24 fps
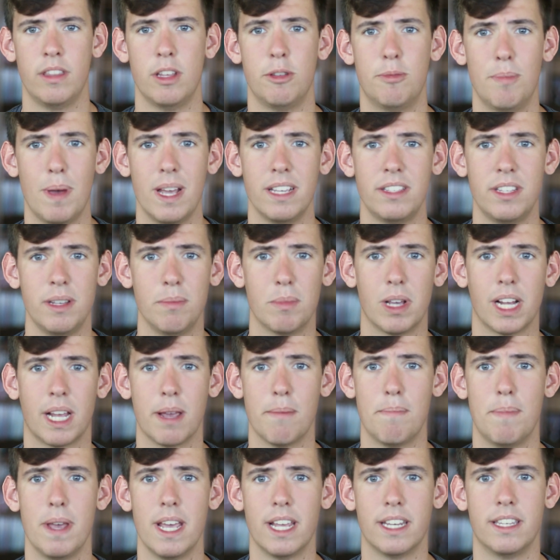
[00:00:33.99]
This may seem like a
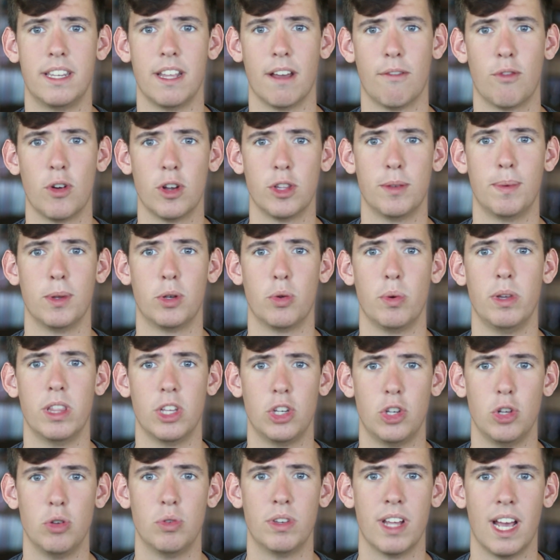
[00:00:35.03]
big difference between the
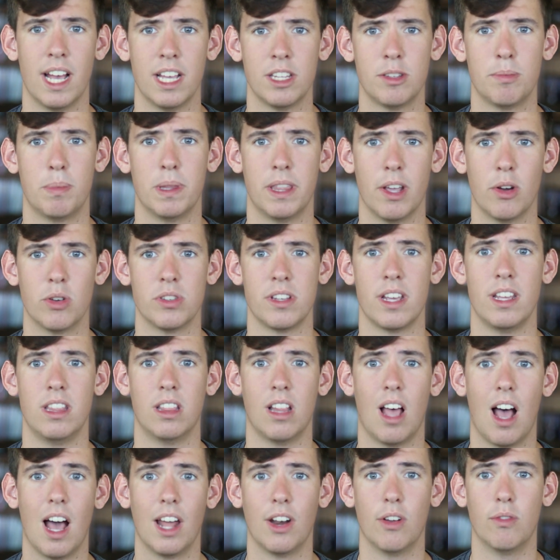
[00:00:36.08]
two tests, but there is a
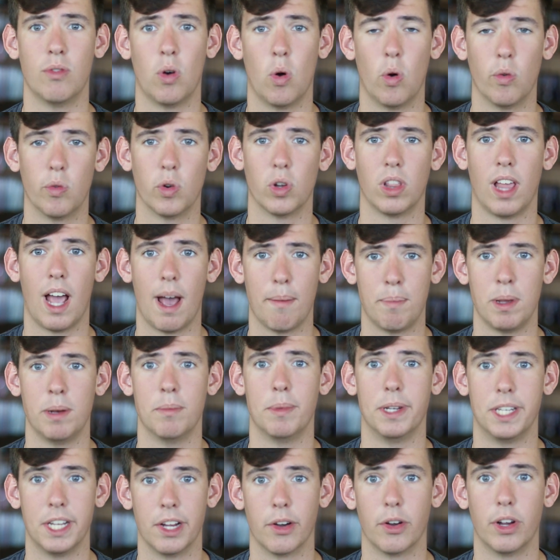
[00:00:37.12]
lot of overlapping
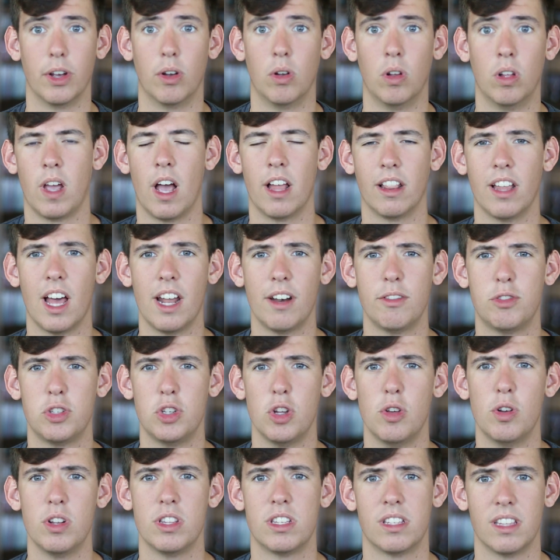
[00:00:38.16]
material. A lot of
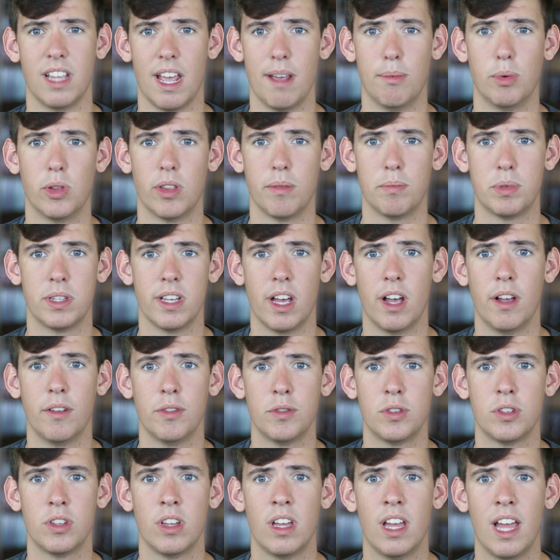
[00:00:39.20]
students label
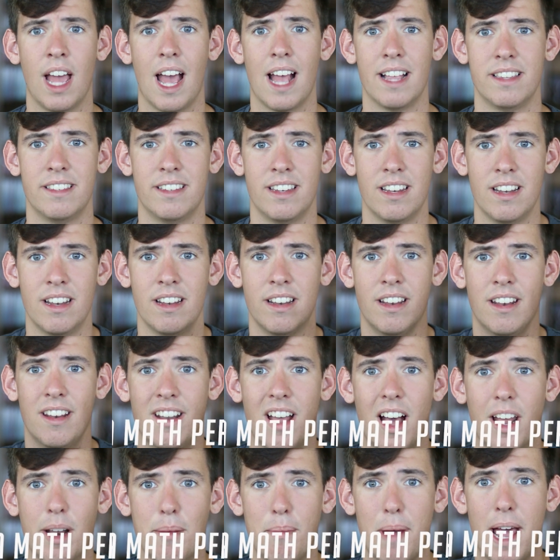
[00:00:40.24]
themselves as
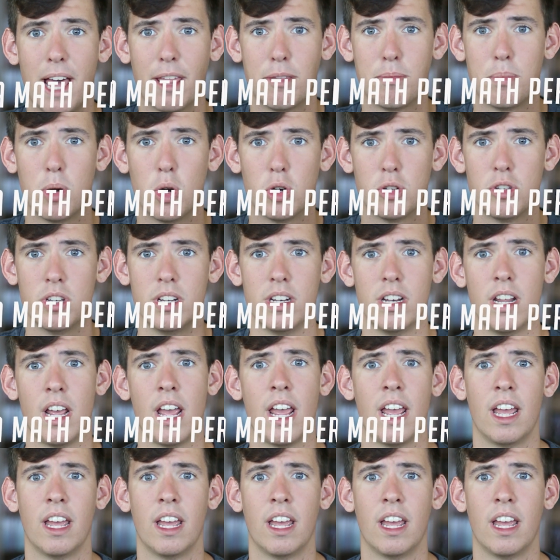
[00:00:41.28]
not a math person